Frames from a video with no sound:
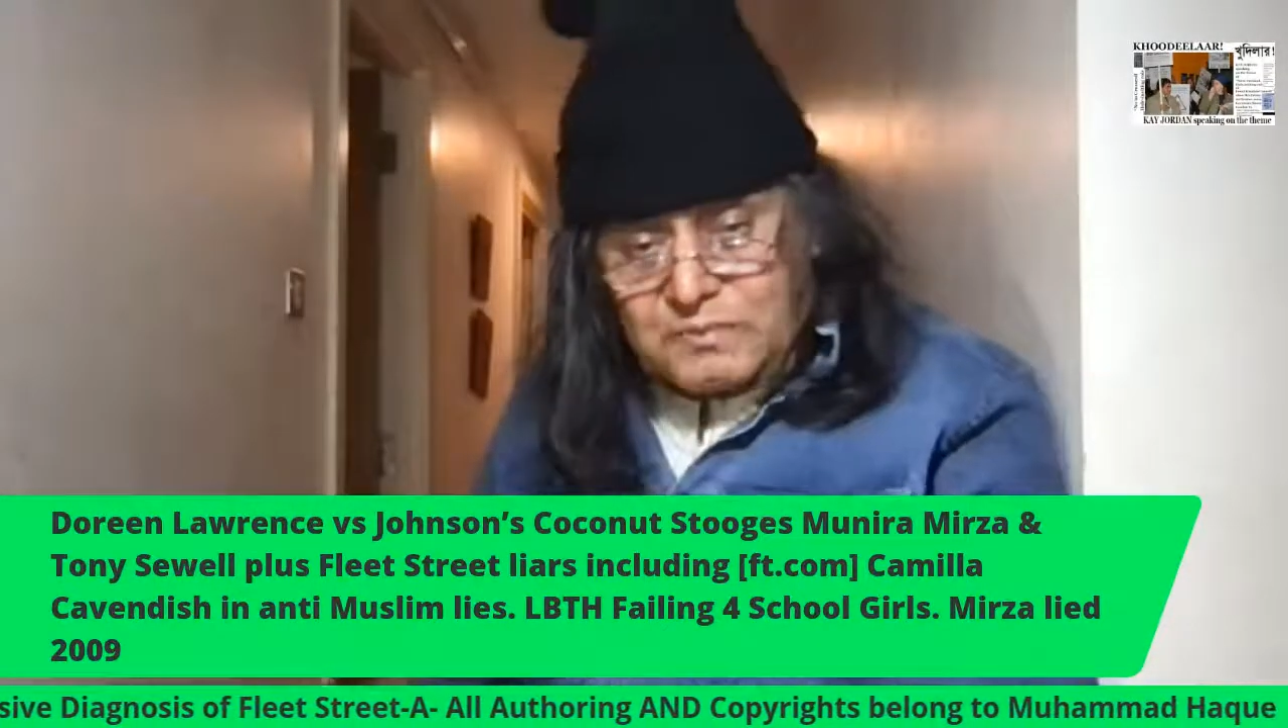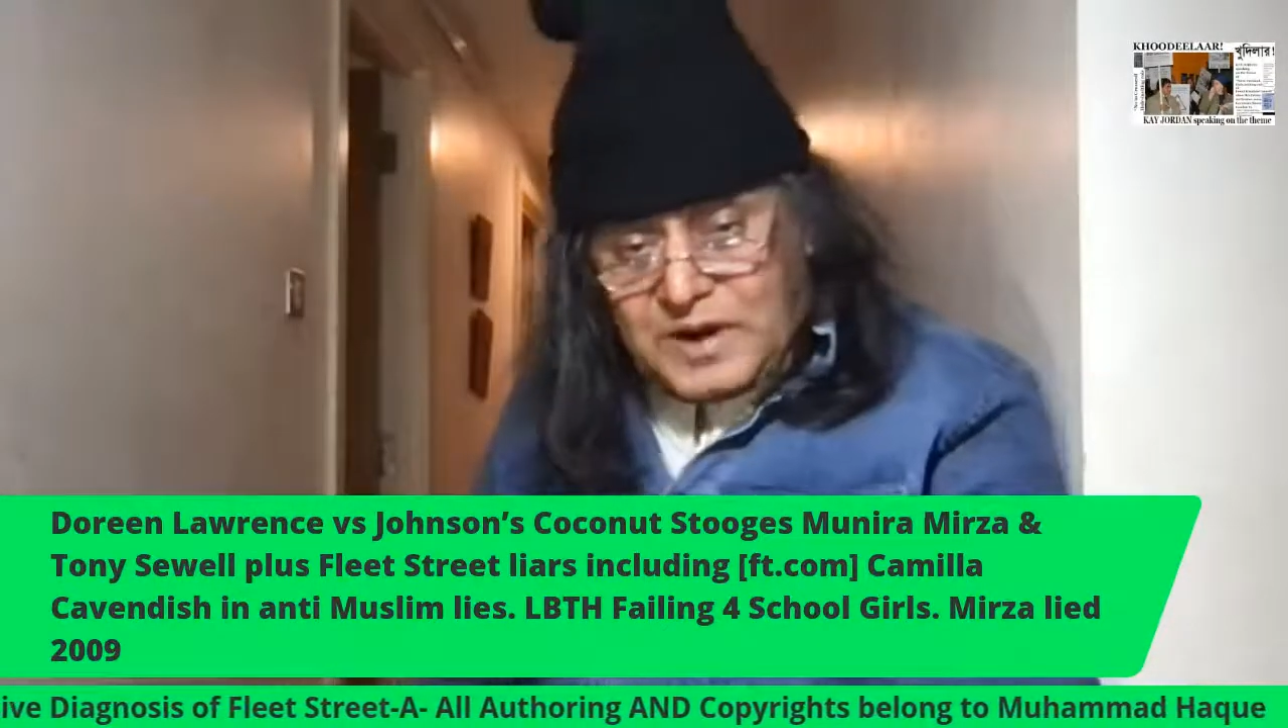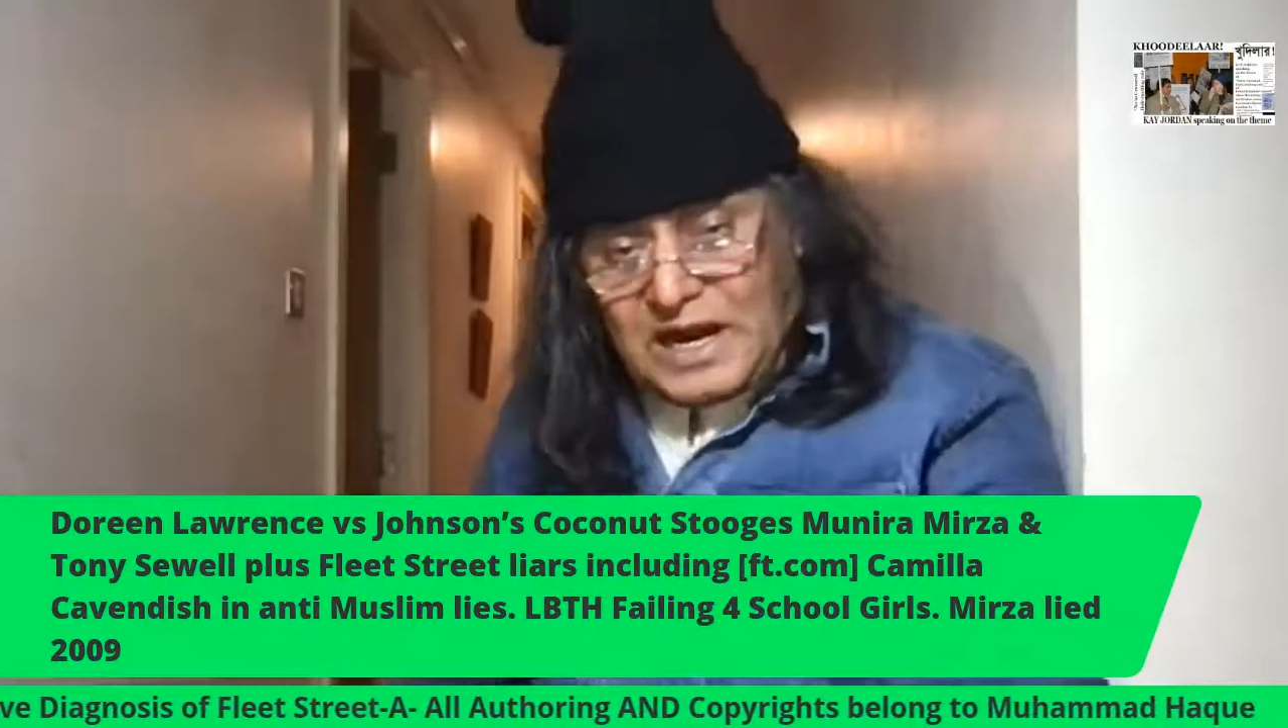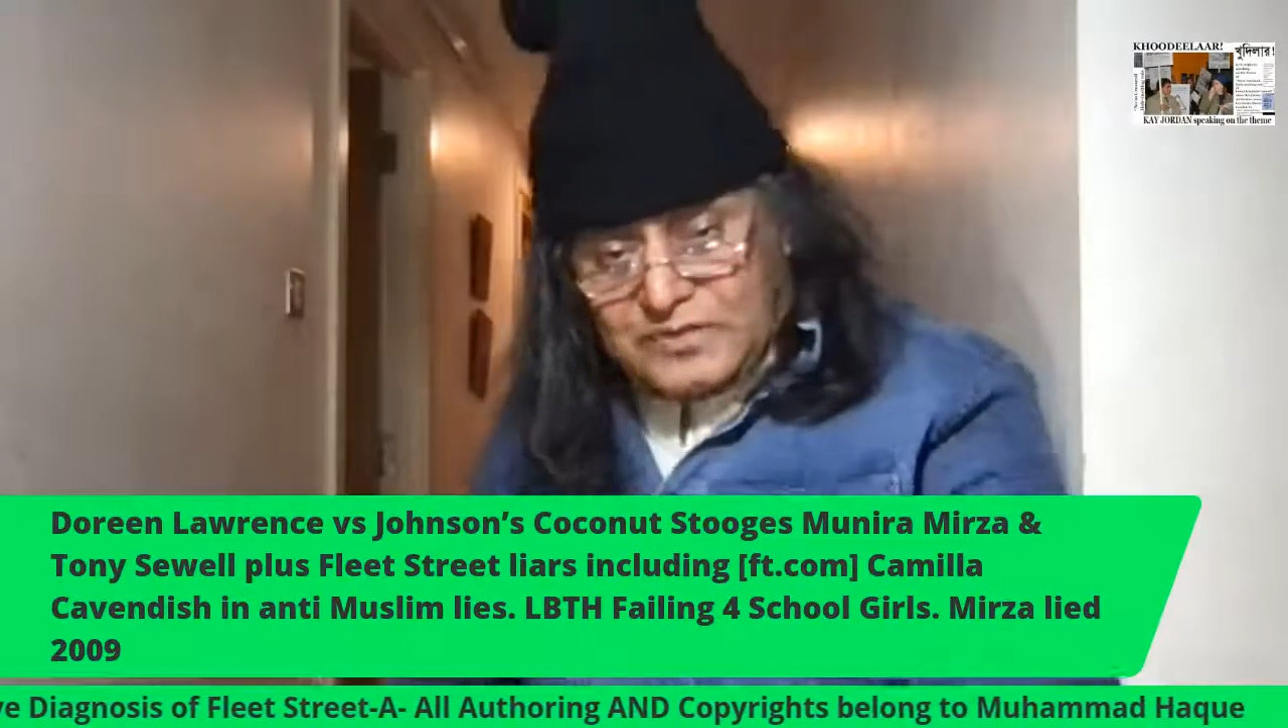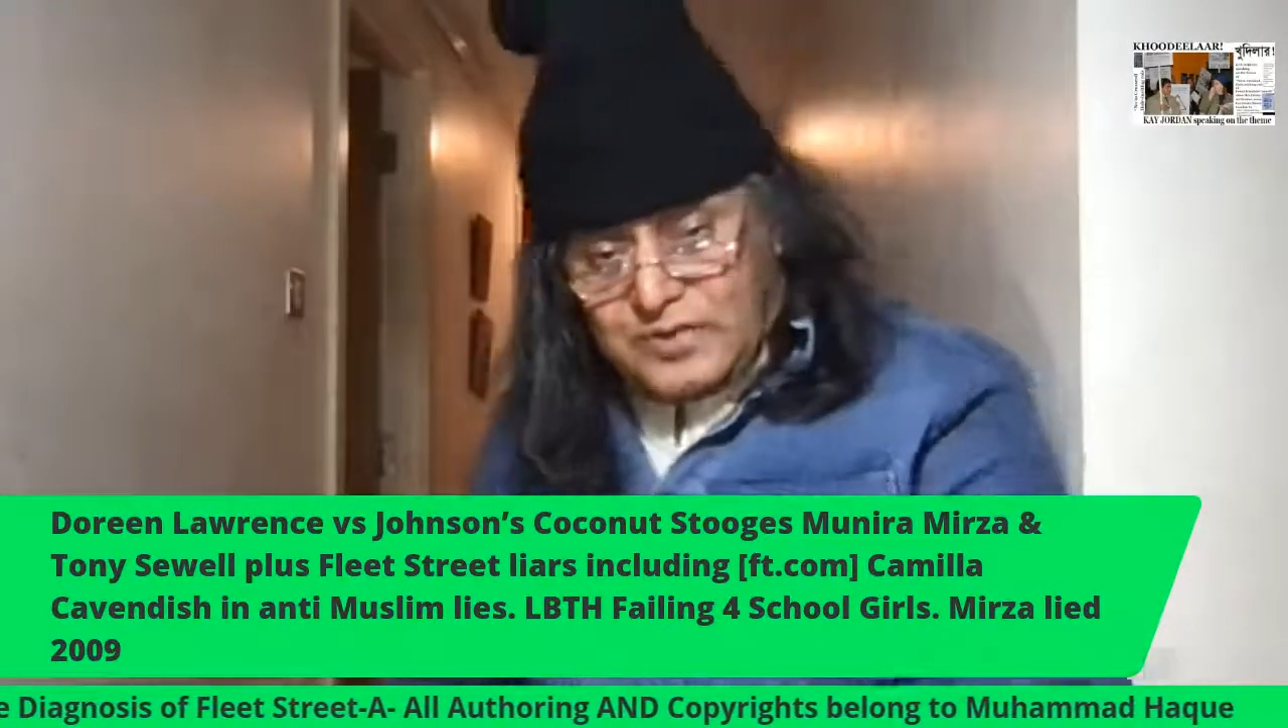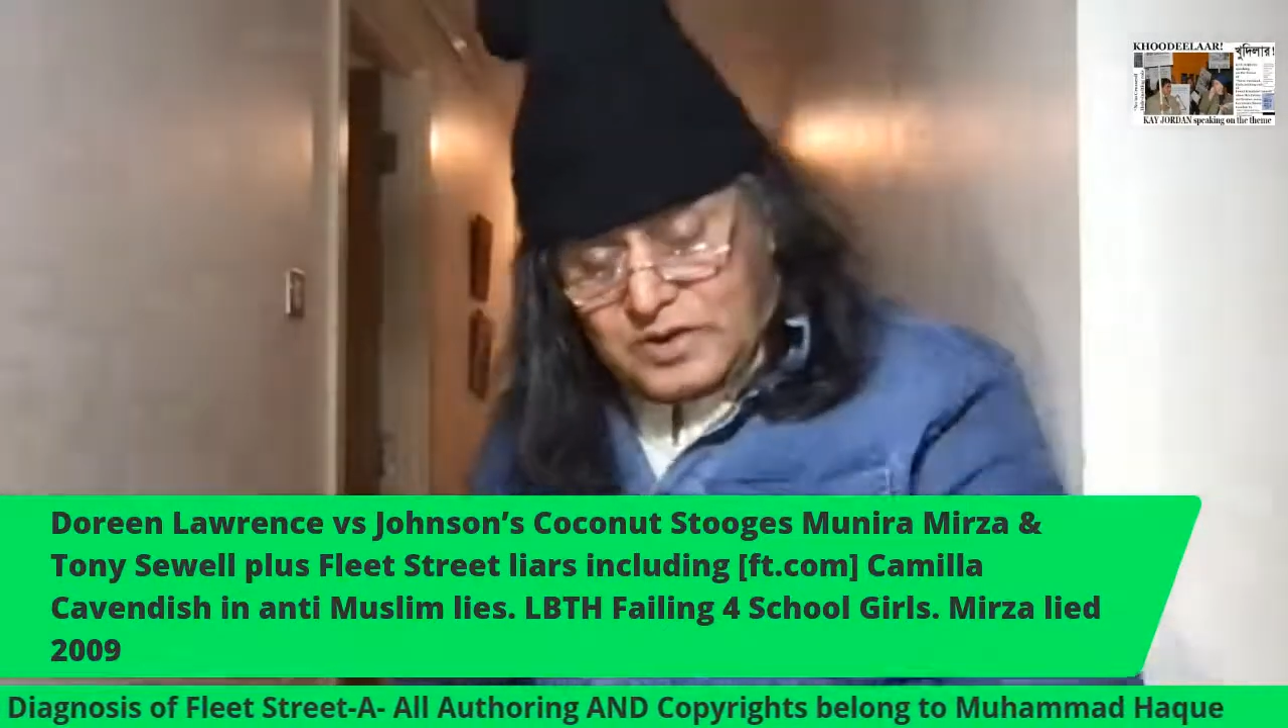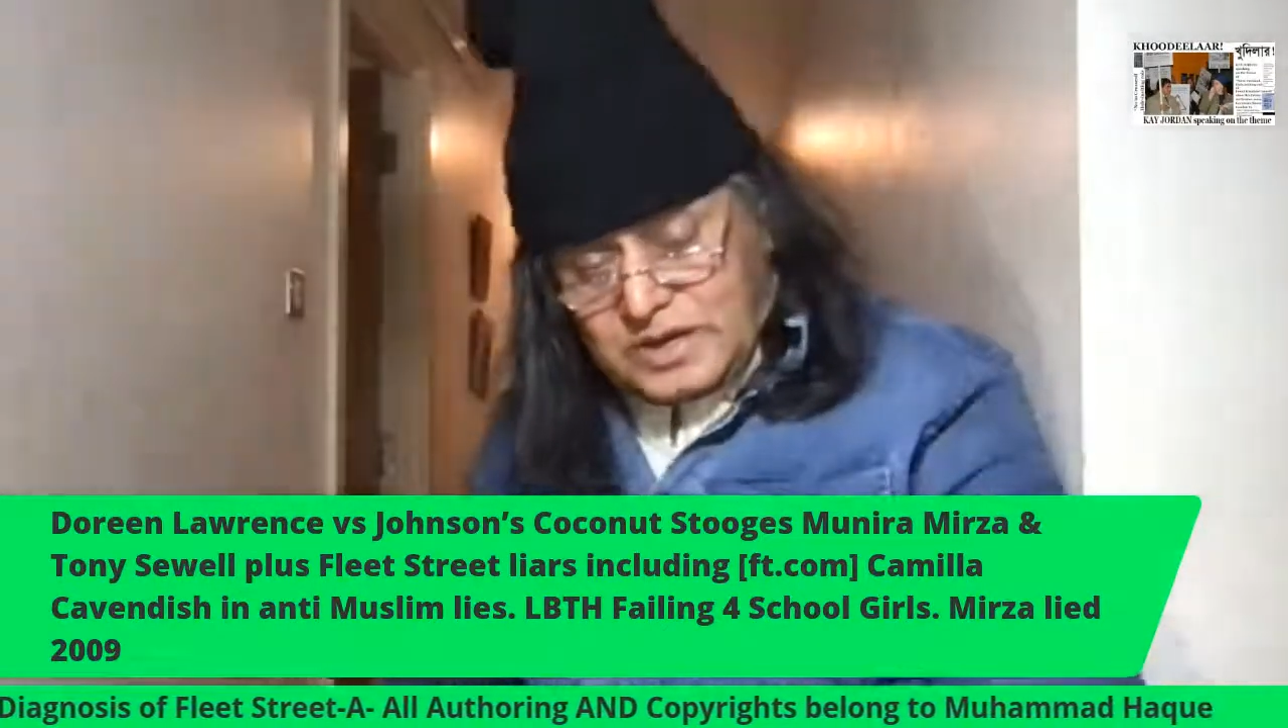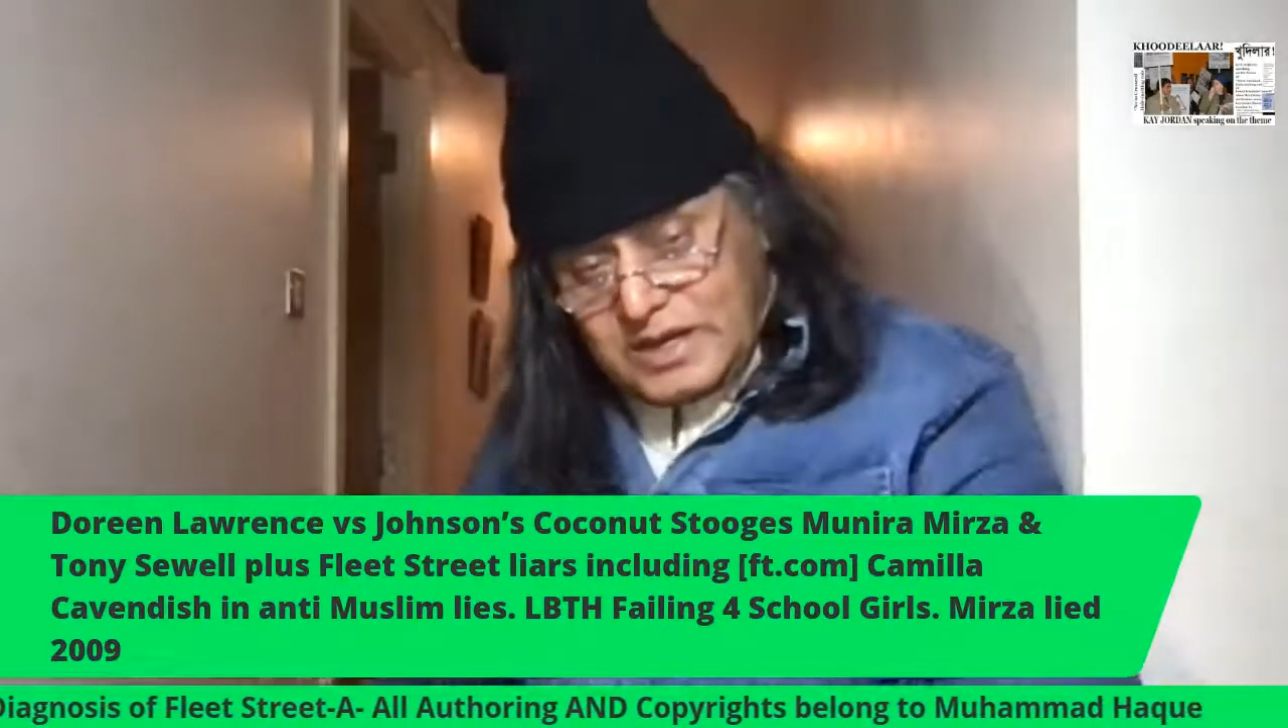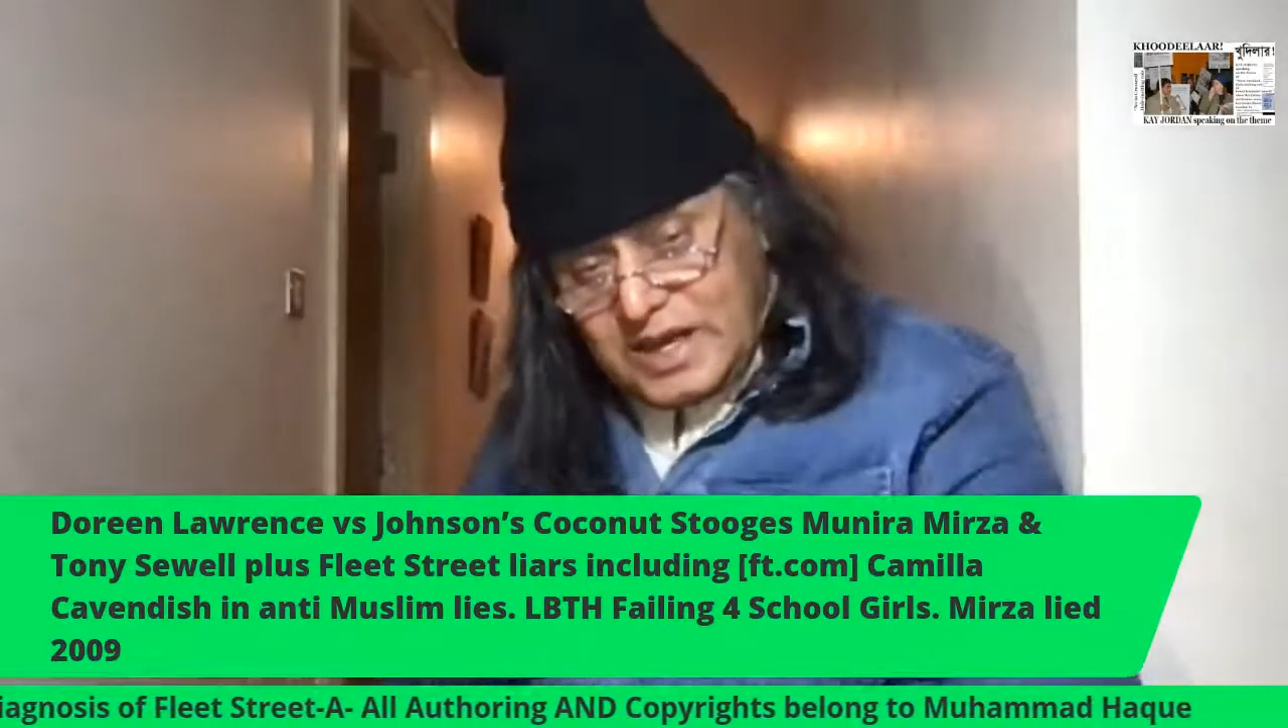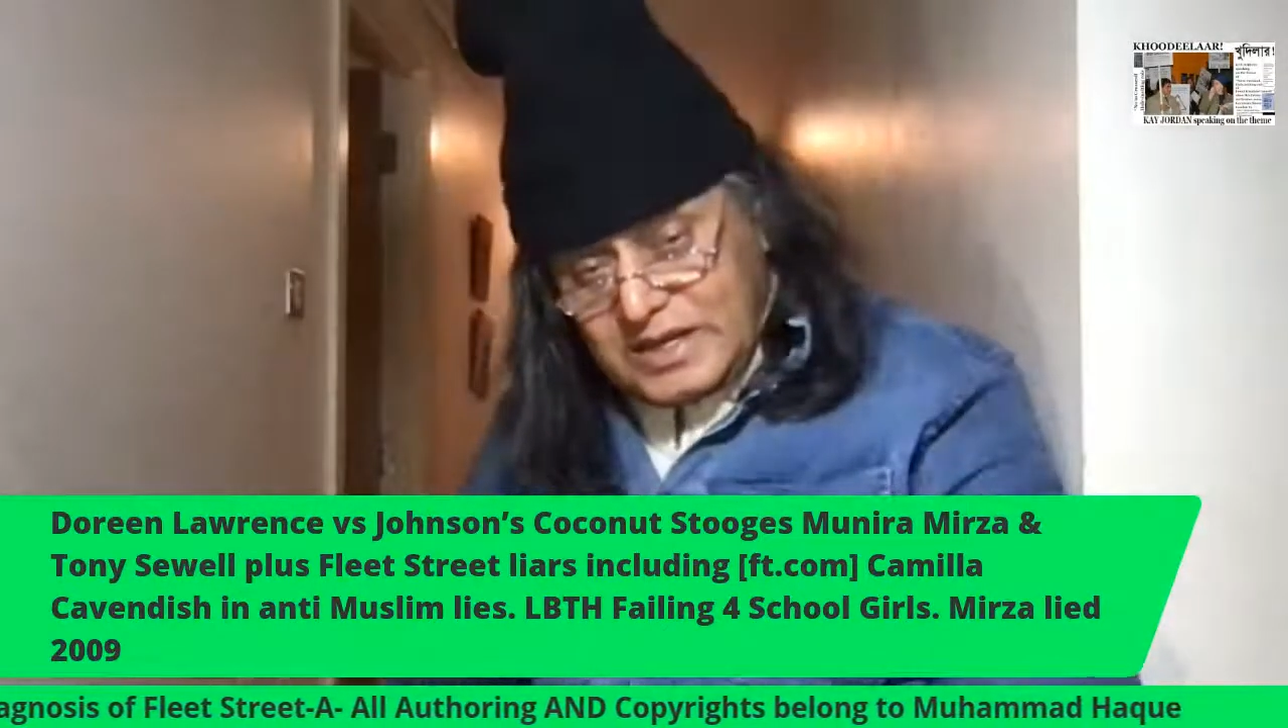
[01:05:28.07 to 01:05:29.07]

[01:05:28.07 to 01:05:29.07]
Bradford in